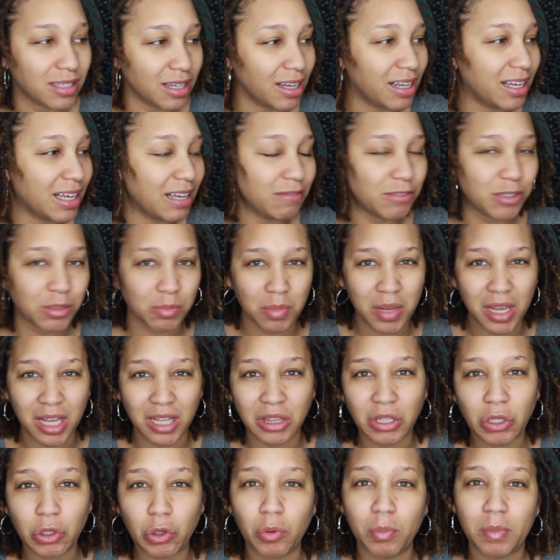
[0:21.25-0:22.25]
it gives me a
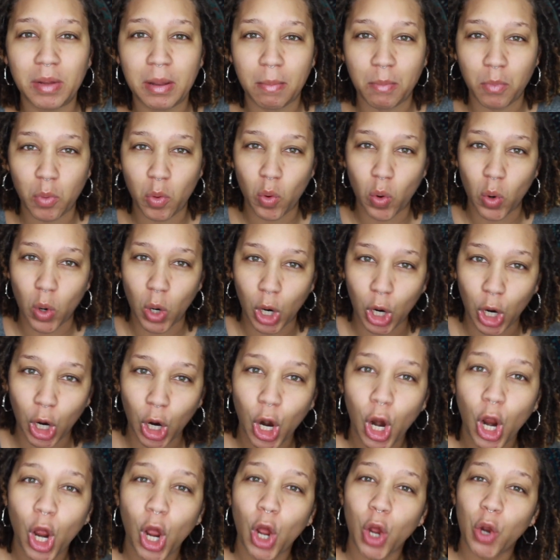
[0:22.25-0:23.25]
little bit
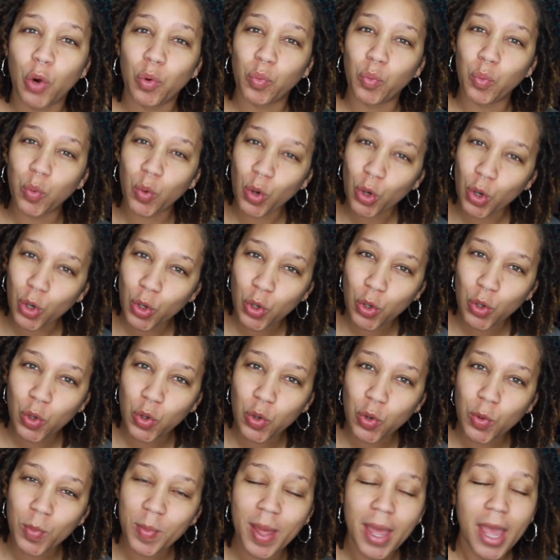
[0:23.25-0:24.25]
more
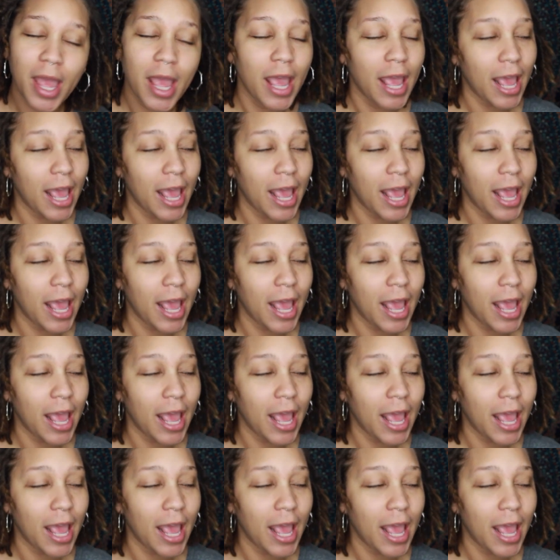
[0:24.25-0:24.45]
room